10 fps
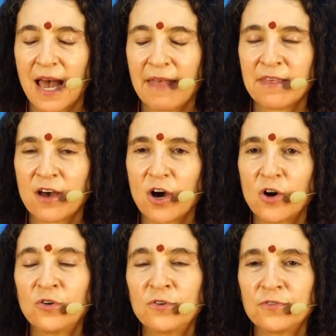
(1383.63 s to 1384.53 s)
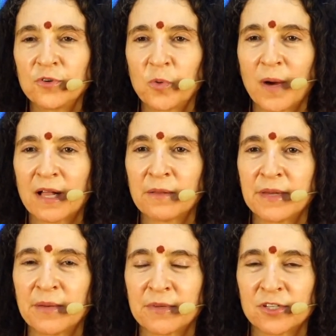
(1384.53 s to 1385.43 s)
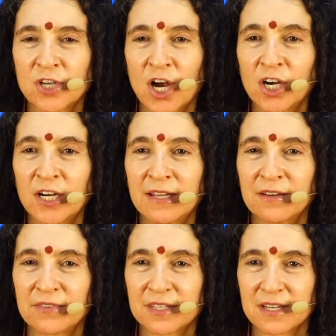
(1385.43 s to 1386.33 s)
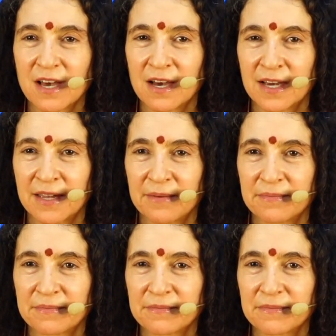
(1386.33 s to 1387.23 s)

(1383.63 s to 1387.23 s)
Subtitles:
And the overwhelming majority of the time,